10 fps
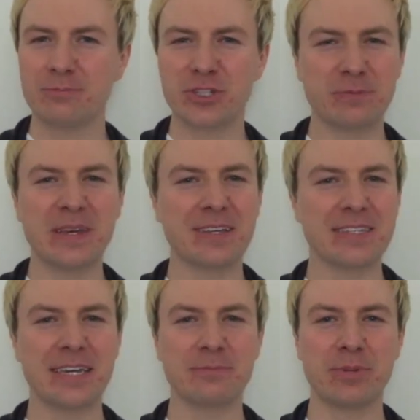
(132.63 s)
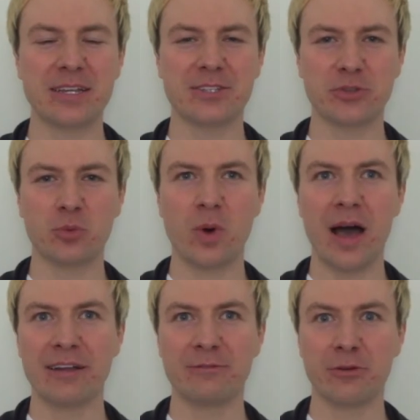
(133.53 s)
just because he can play such a
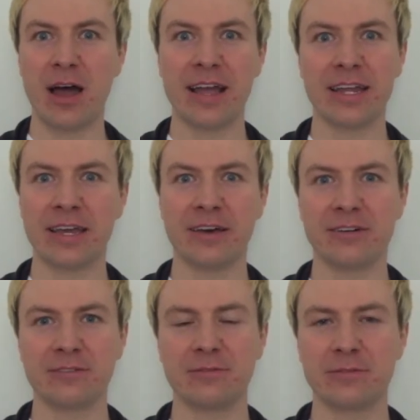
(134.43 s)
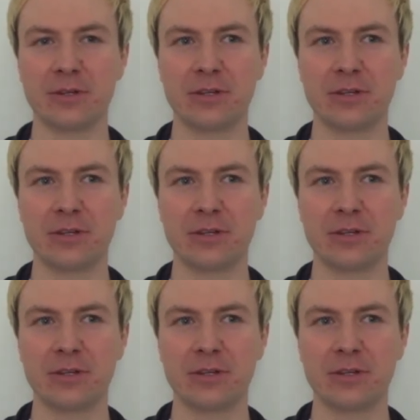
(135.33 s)
wide variety of